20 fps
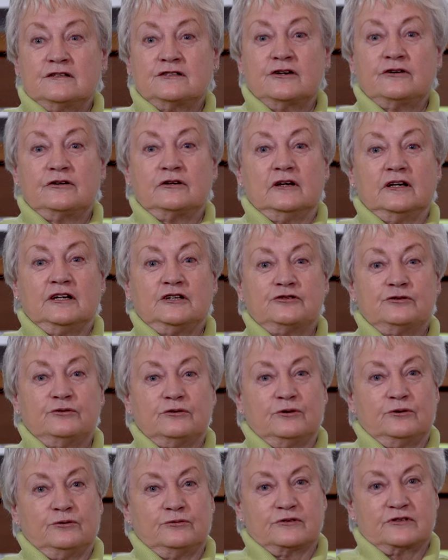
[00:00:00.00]
certainly
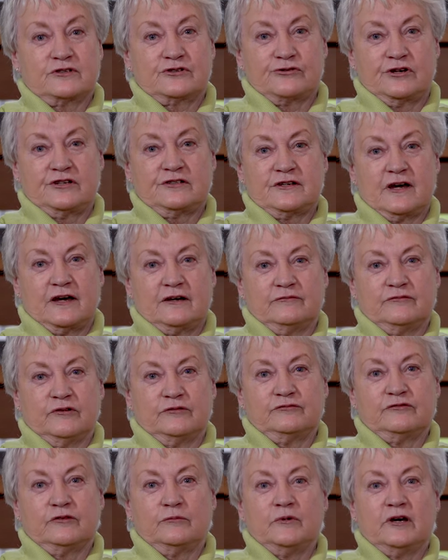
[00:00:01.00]
took all the stress out of
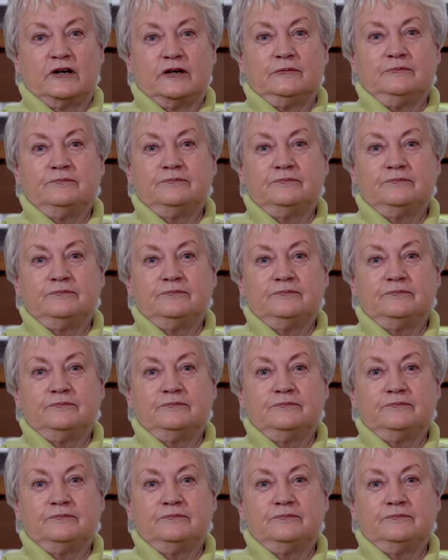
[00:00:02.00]
it for me.